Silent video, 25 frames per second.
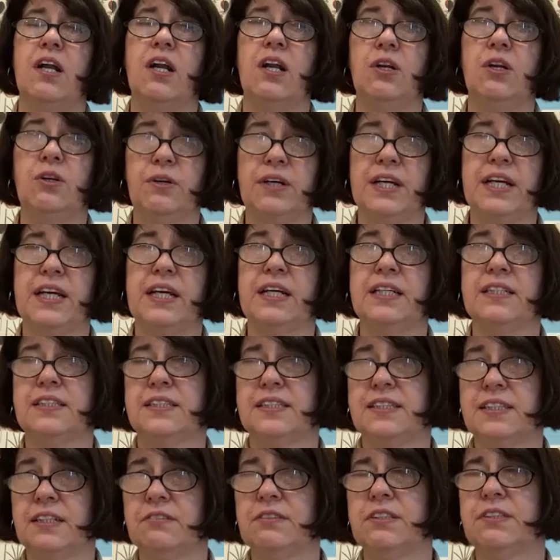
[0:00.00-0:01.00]
looking at
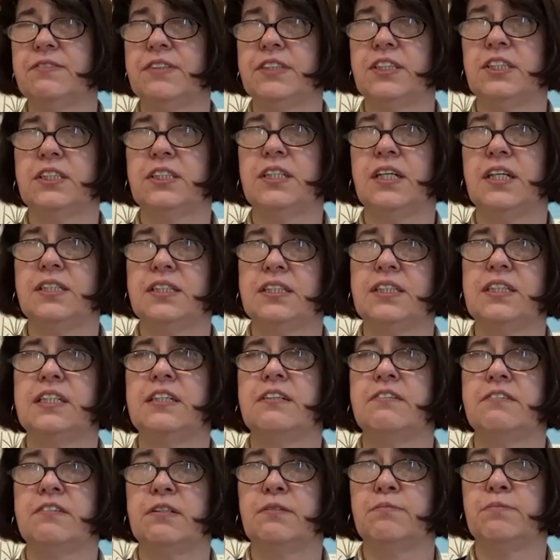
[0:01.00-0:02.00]
cell division
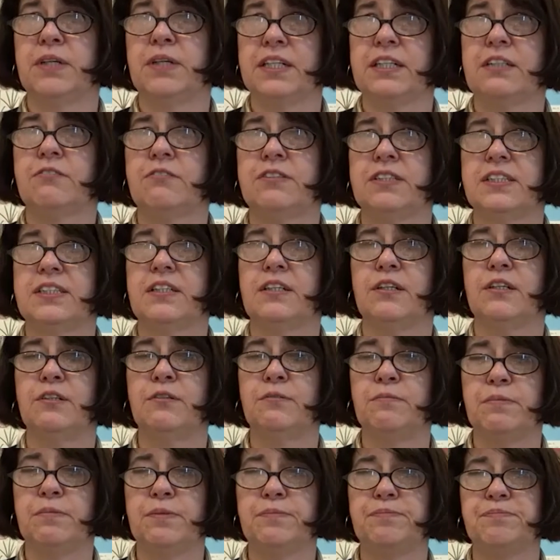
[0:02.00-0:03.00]
underneath the
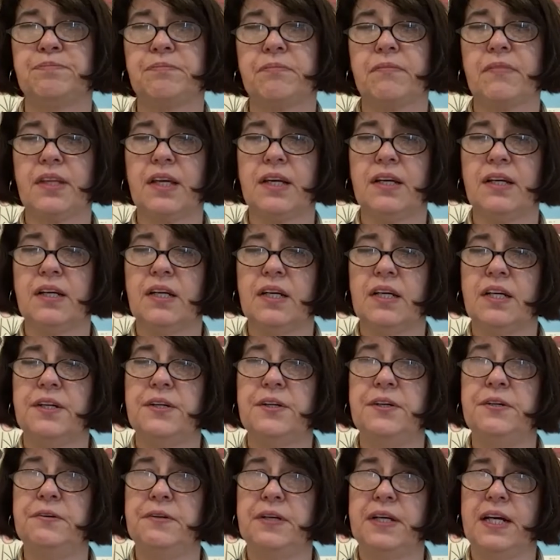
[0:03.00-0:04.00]
microscope. You